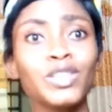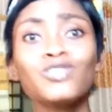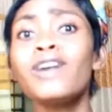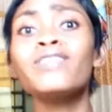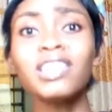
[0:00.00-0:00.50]

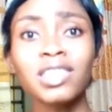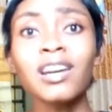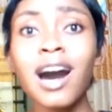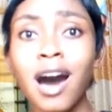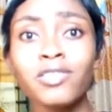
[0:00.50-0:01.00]
it's not even a
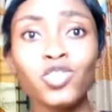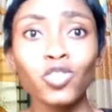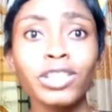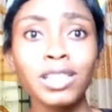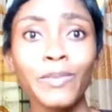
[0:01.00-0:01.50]
3 hours
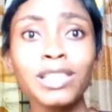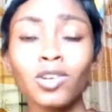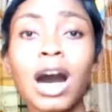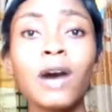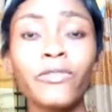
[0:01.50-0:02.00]
journey,
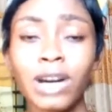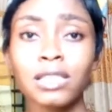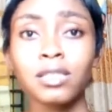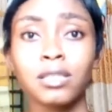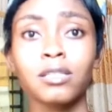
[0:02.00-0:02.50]
depending on how
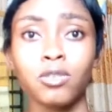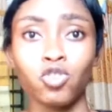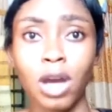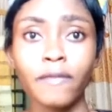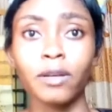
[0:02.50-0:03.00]
fast the
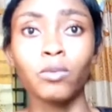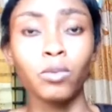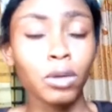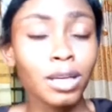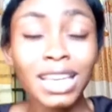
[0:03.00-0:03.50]
driver
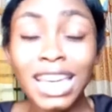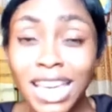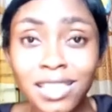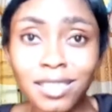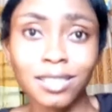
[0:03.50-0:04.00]

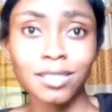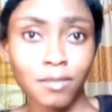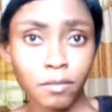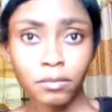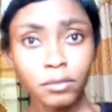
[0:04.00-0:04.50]
is.
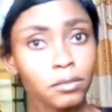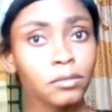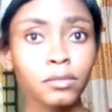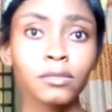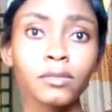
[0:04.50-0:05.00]

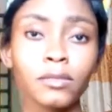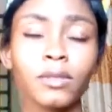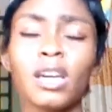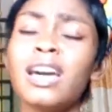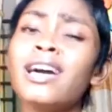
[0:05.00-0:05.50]

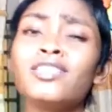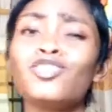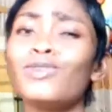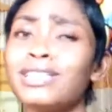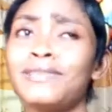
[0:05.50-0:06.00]

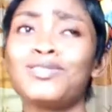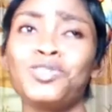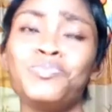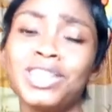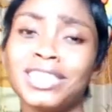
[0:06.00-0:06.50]
Do you know what this man
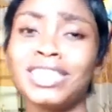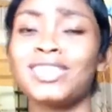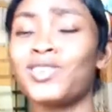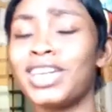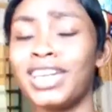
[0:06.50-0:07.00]
told me? He
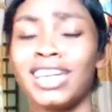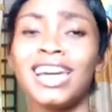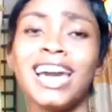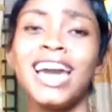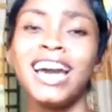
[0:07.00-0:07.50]
said, okay,
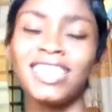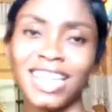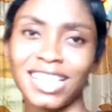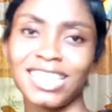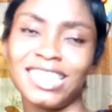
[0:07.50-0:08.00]

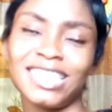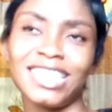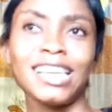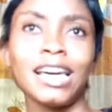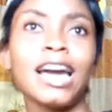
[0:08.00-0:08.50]
that
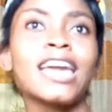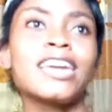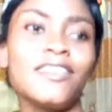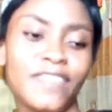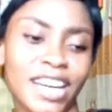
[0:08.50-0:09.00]

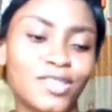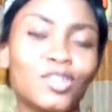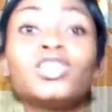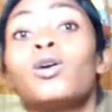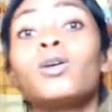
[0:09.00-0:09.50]
if I get
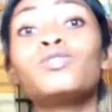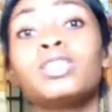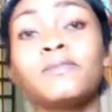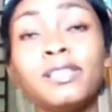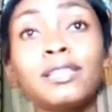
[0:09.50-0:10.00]
to Onitsha, I'll come
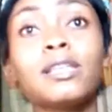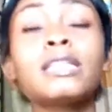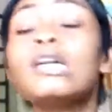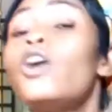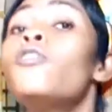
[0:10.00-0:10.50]
to his place and stay.
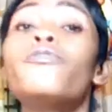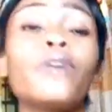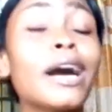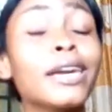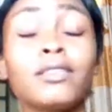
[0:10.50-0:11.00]
I said, oh,
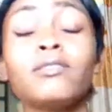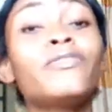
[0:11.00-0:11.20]
fine.